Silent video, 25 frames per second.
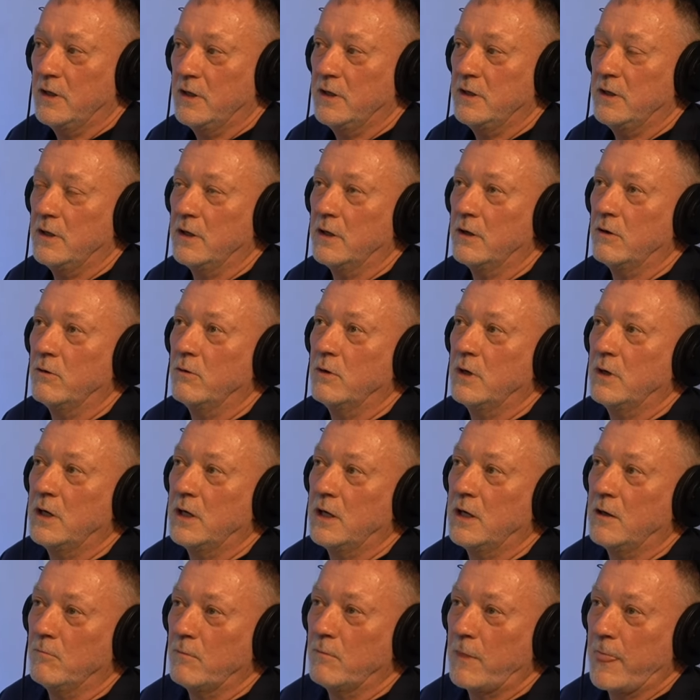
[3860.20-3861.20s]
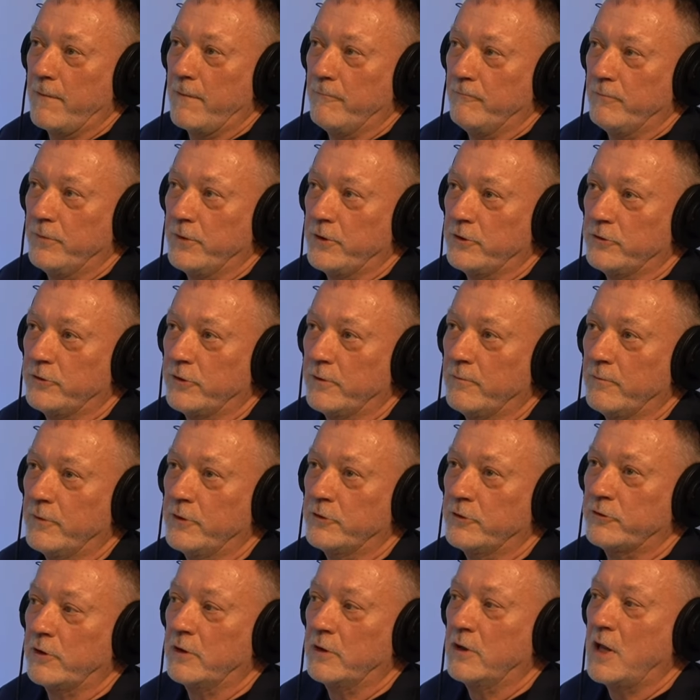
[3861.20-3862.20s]
You know, um, there's a
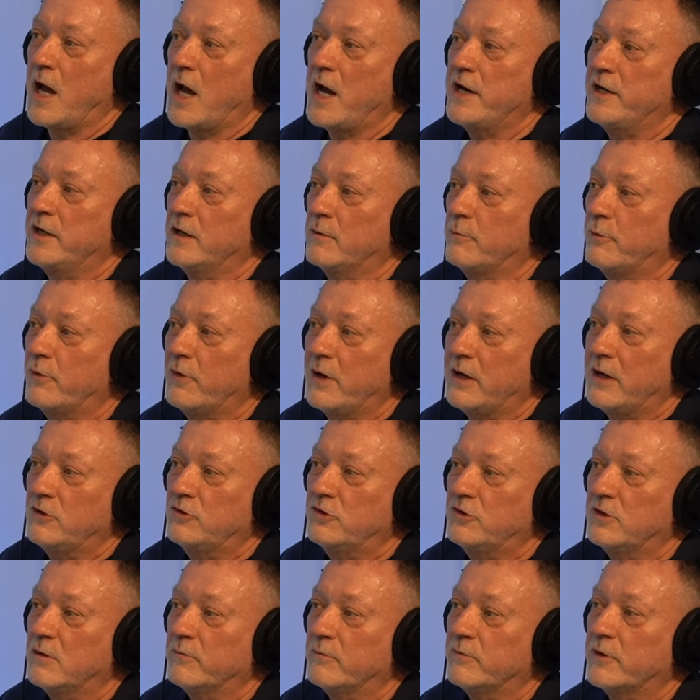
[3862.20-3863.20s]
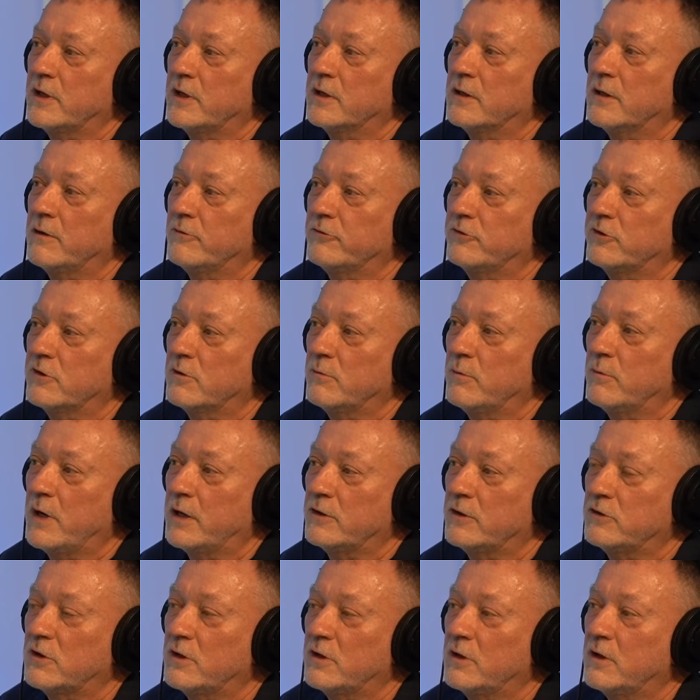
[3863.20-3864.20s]
there's a line in a praise hymn that I love so
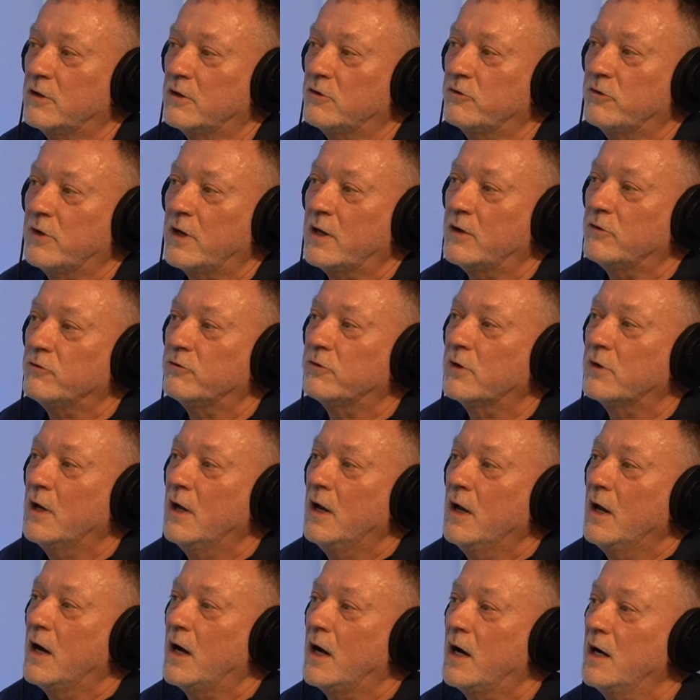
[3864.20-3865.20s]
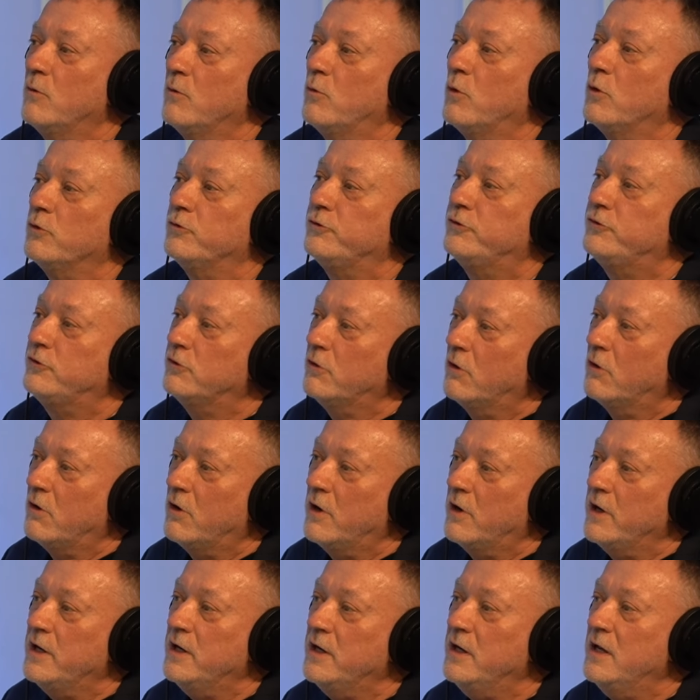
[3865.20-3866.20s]
much, and it says, "I will
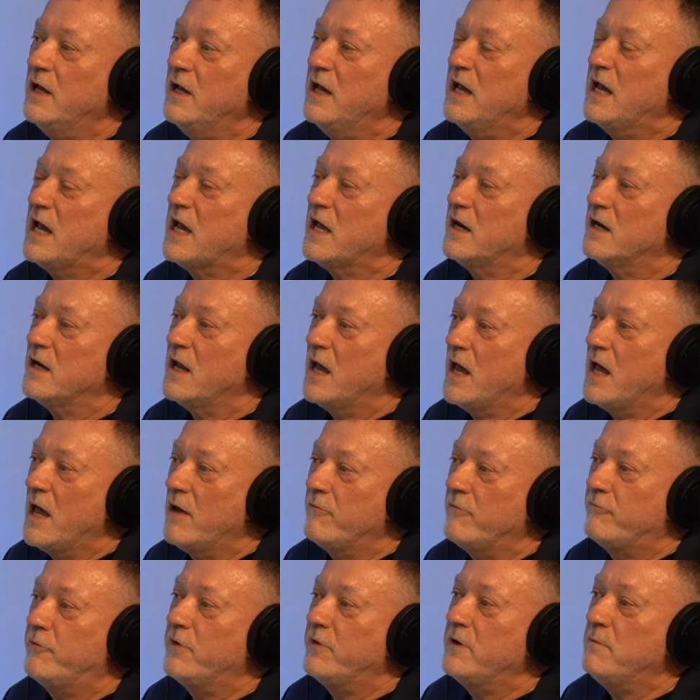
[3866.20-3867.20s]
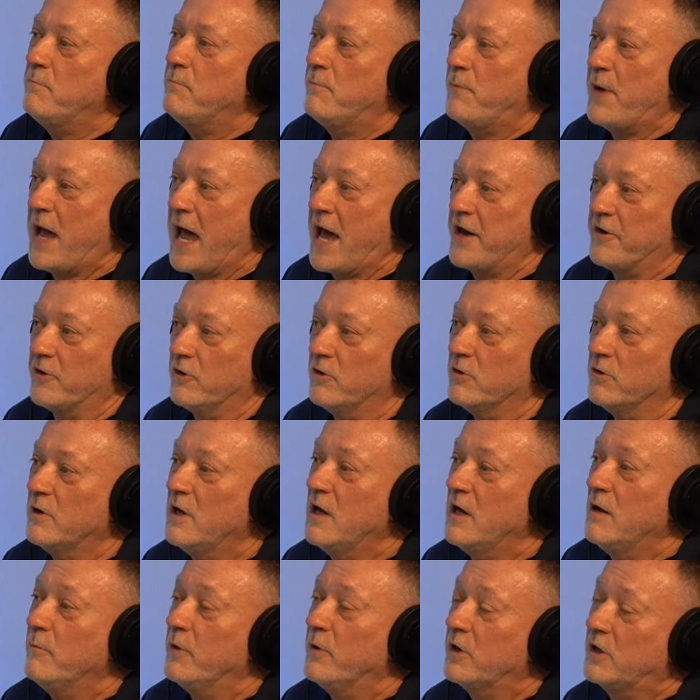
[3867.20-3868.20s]
joy in every battle
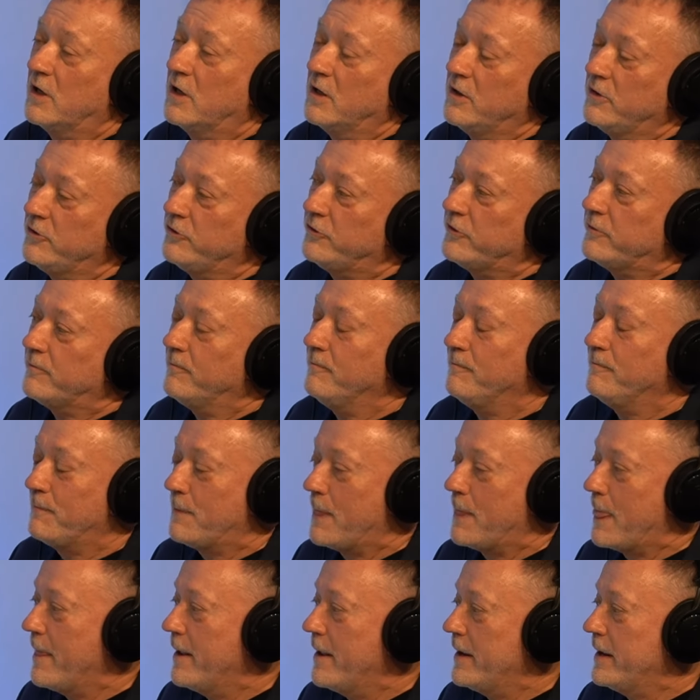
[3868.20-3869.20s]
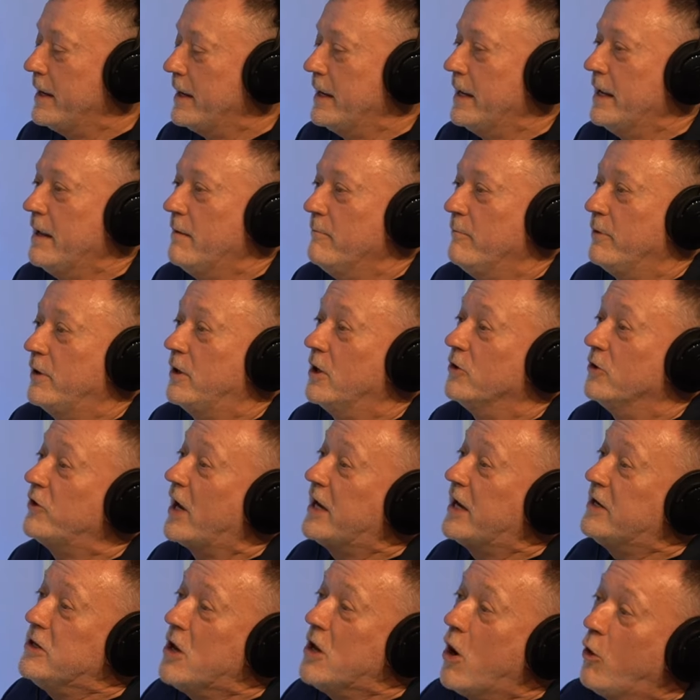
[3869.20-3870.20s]
because
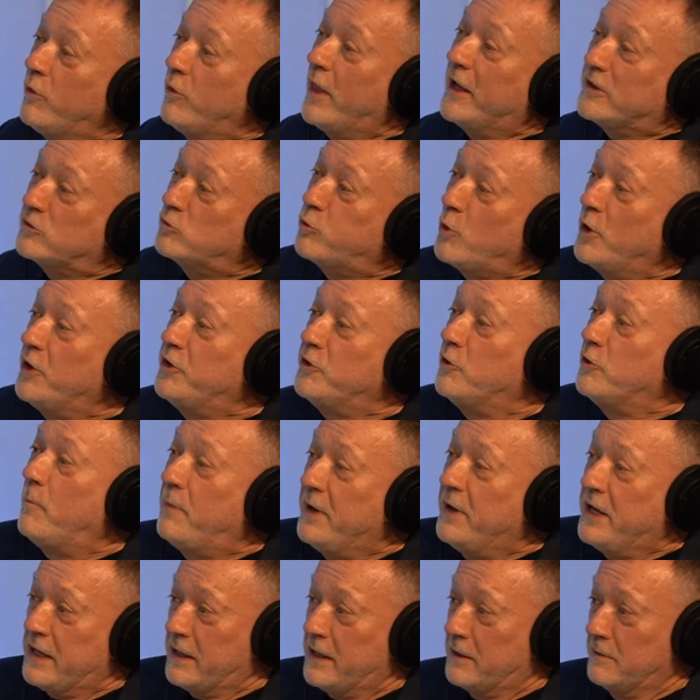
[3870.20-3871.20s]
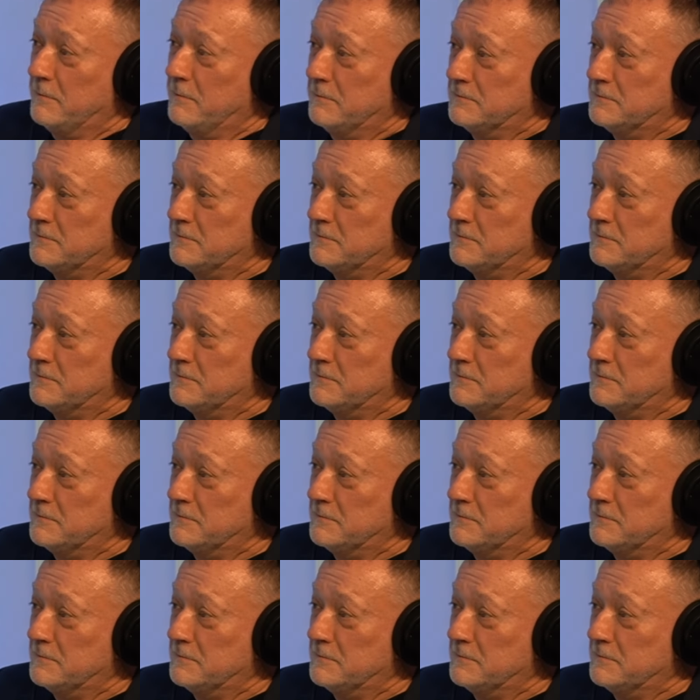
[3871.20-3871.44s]
because I know that's where you'll be."